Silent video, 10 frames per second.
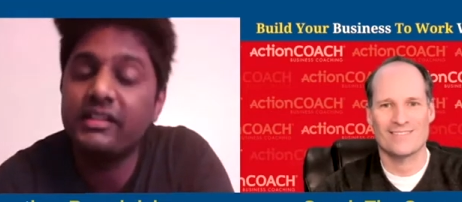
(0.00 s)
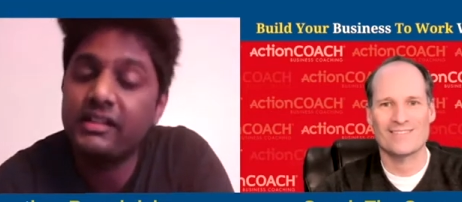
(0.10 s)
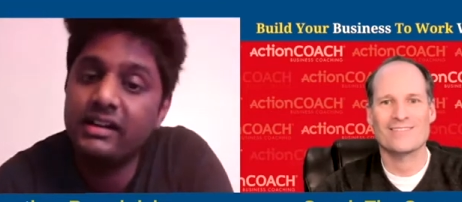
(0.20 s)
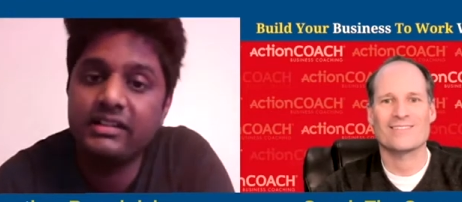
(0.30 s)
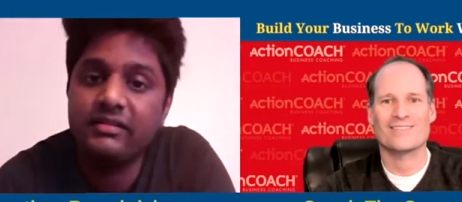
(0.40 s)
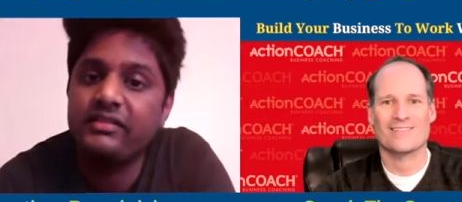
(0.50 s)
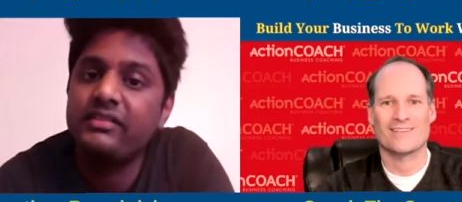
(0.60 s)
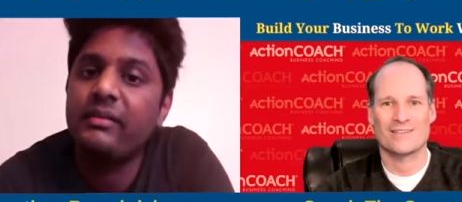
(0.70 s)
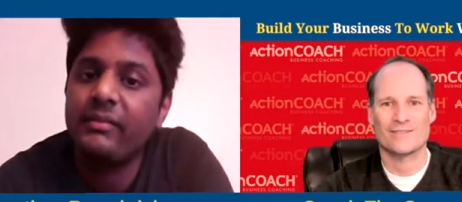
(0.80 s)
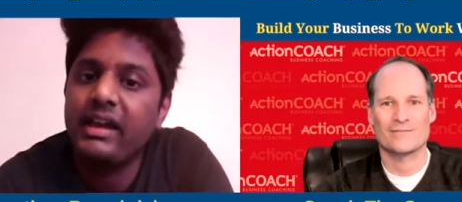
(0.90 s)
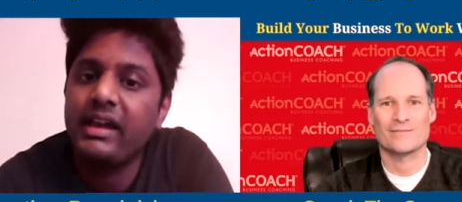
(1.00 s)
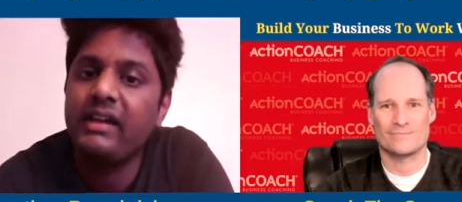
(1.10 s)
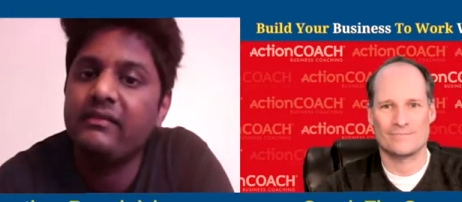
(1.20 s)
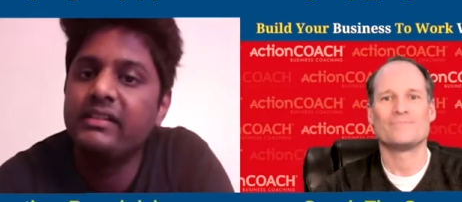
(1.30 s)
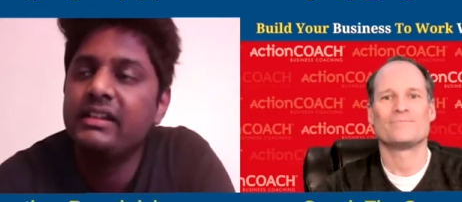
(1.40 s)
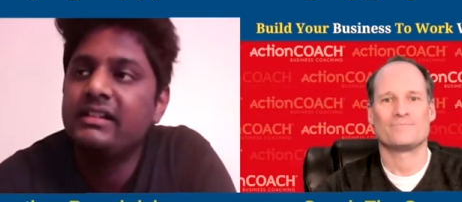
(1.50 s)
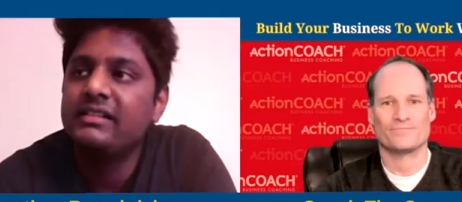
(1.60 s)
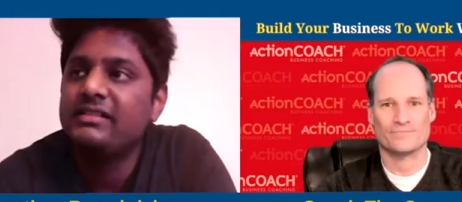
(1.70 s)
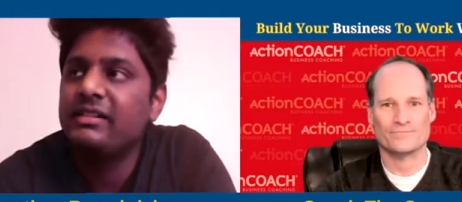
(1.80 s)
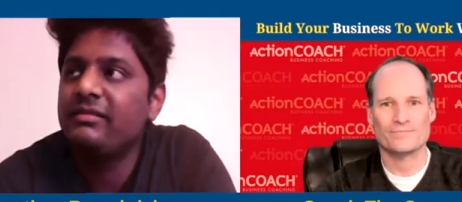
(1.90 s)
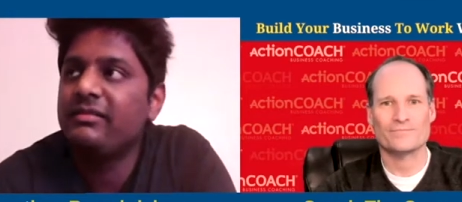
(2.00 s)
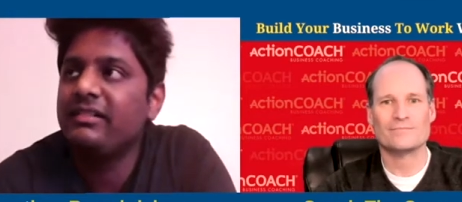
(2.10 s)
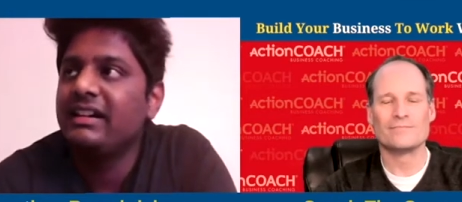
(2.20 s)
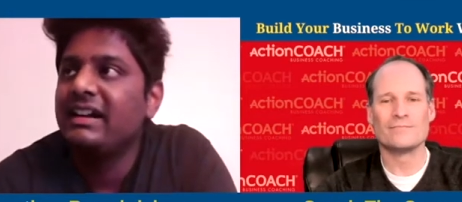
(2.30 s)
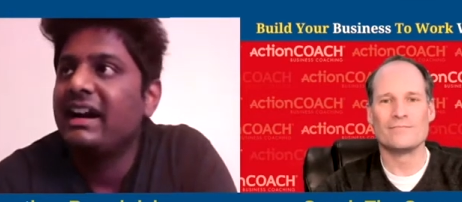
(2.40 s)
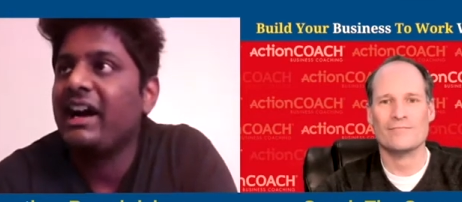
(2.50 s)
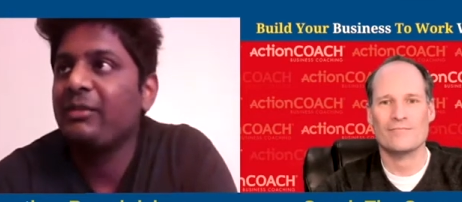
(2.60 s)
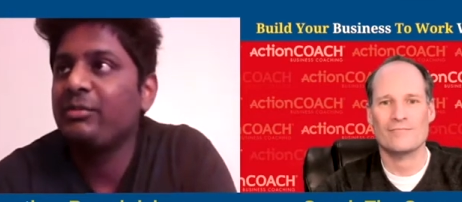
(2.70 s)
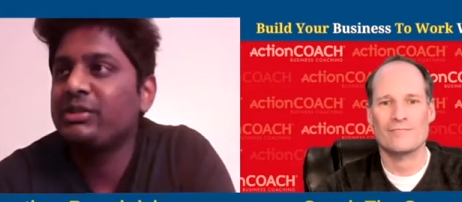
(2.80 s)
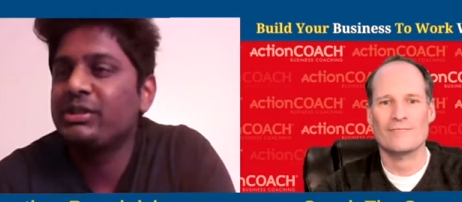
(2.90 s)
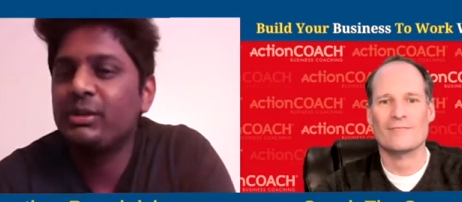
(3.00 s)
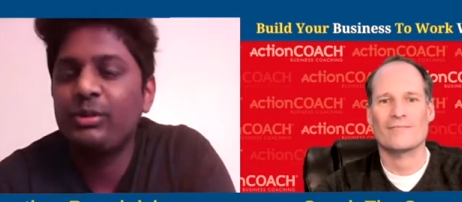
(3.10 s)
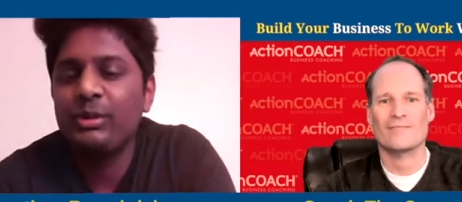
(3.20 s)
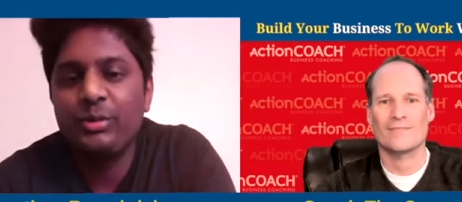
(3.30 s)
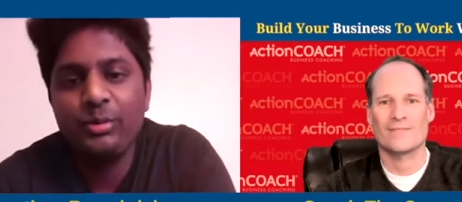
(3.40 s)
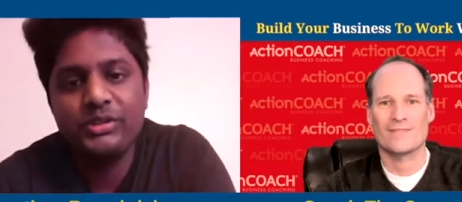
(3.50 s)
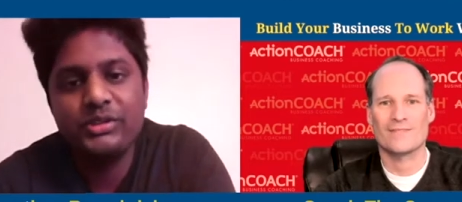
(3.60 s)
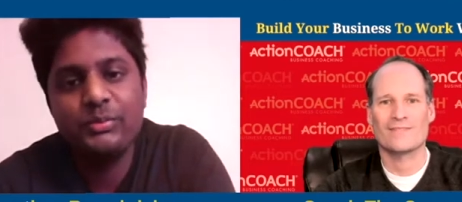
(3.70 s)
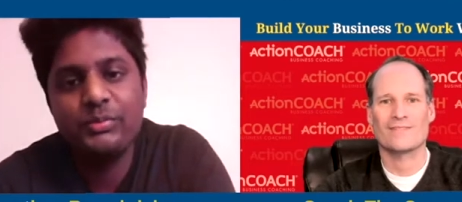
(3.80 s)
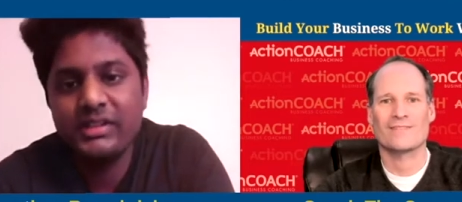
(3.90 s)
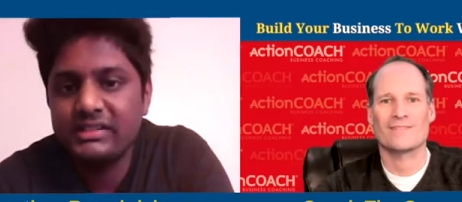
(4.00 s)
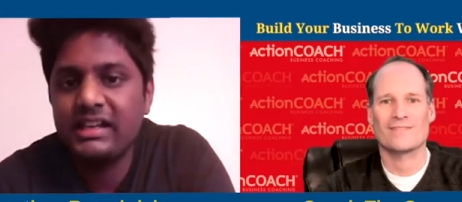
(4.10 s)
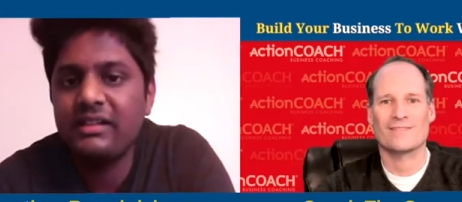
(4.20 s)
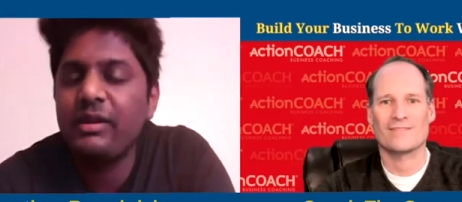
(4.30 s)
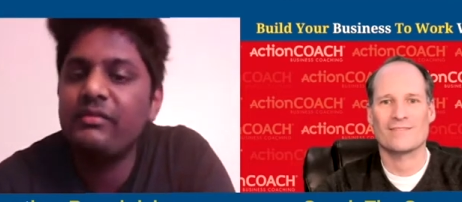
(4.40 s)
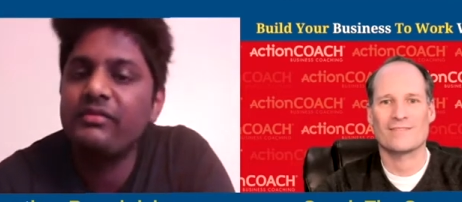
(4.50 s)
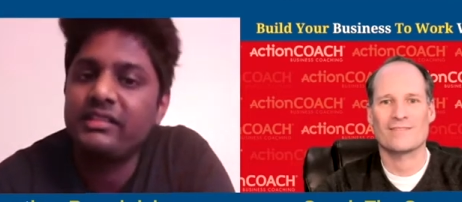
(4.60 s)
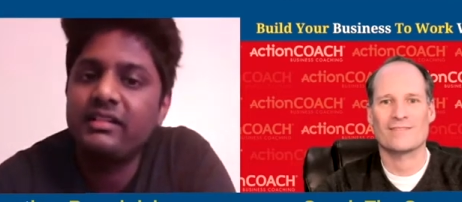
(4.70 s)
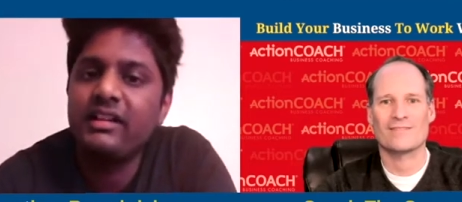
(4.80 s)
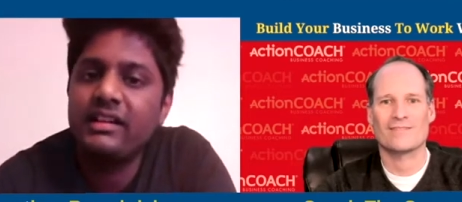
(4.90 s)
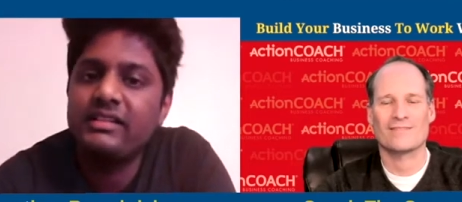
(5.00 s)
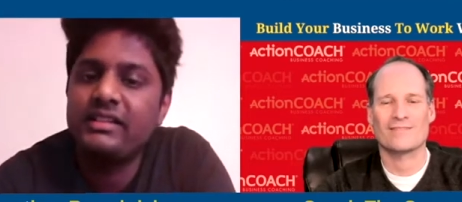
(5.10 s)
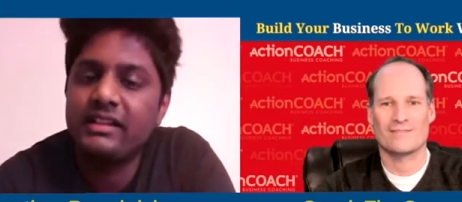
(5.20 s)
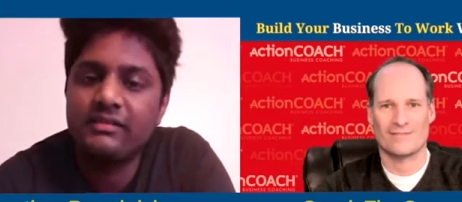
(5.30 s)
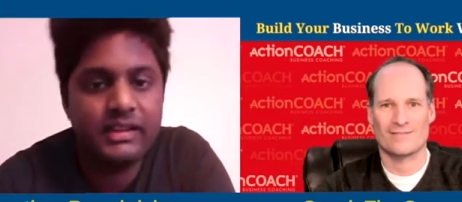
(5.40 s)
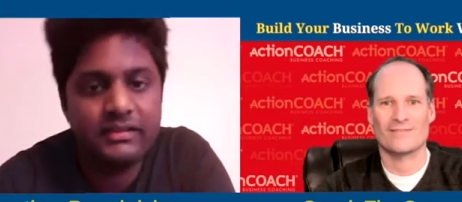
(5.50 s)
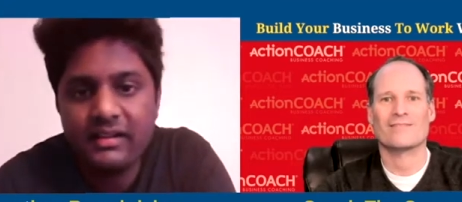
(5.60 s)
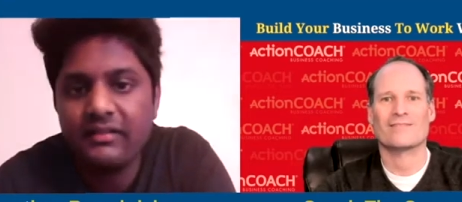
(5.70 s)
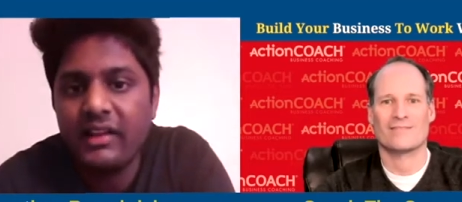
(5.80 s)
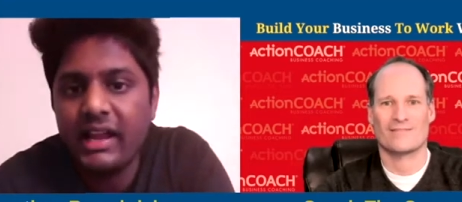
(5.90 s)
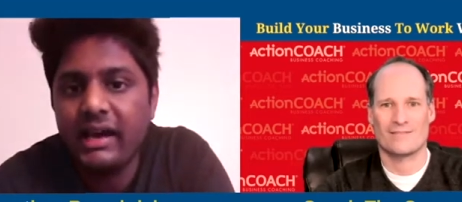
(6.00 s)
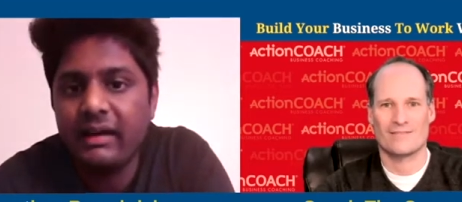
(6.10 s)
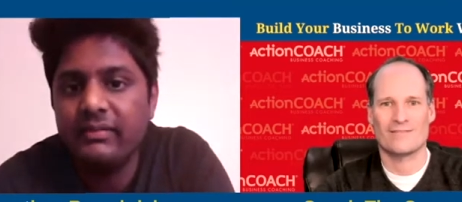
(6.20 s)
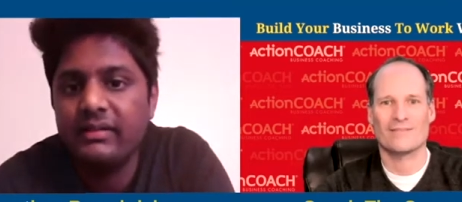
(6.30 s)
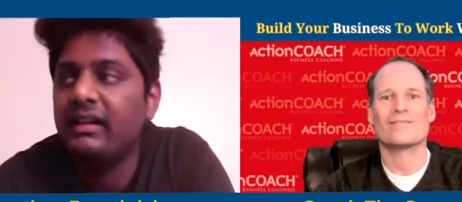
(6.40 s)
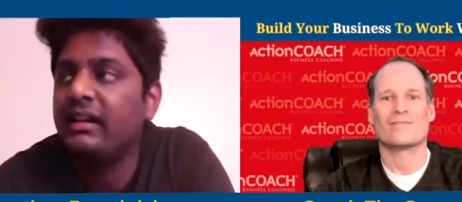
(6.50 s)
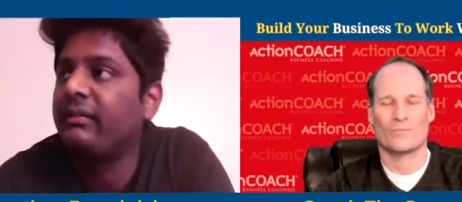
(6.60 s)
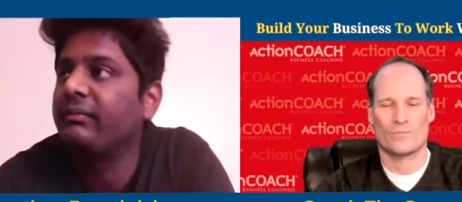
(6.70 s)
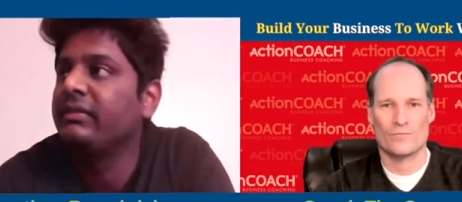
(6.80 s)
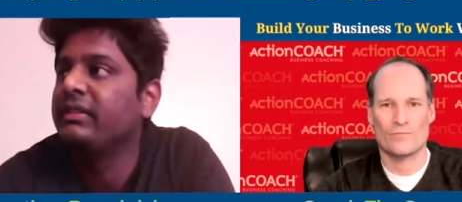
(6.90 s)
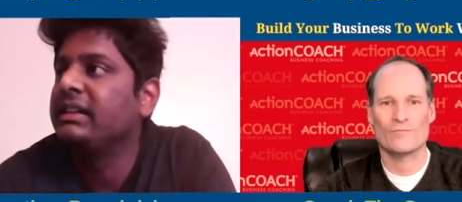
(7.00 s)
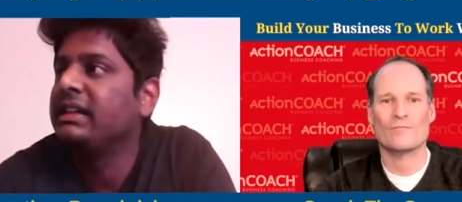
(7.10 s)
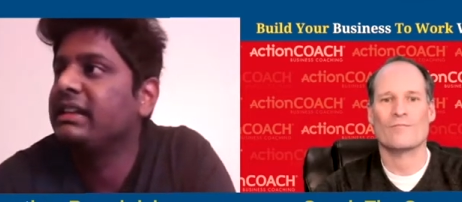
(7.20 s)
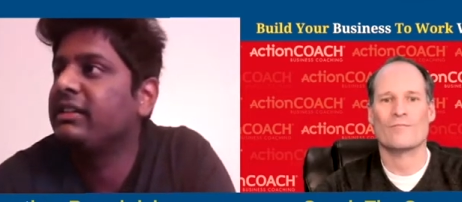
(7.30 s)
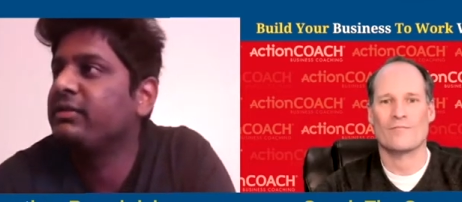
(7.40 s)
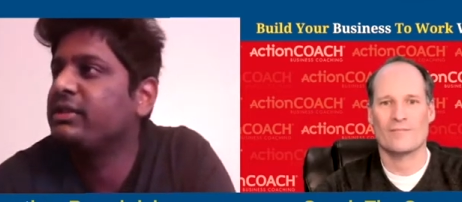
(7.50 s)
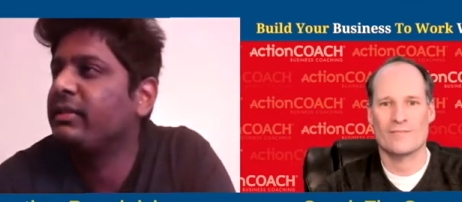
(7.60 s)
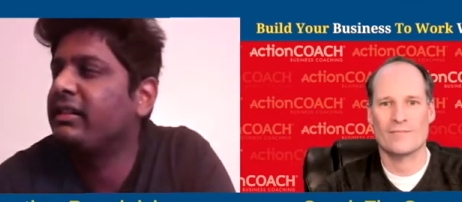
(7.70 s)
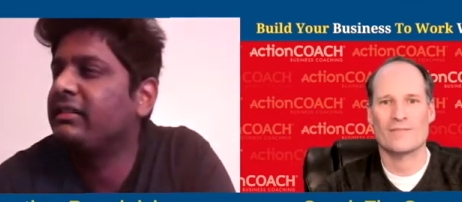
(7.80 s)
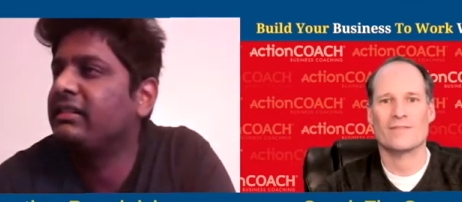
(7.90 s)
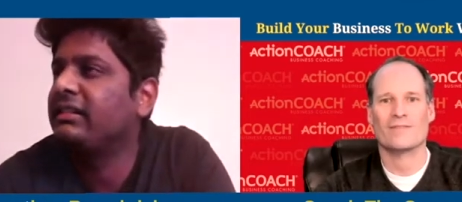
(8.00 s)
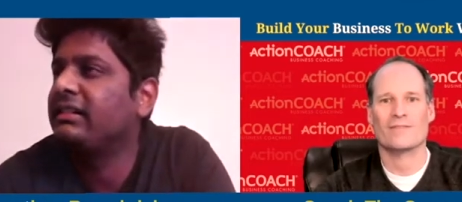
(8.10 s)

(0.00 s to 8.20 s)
Speaker 1: consequences that may have. So I was someone who was super excited when I was in college, and that's when I started the lab. Um, I think it was about uh,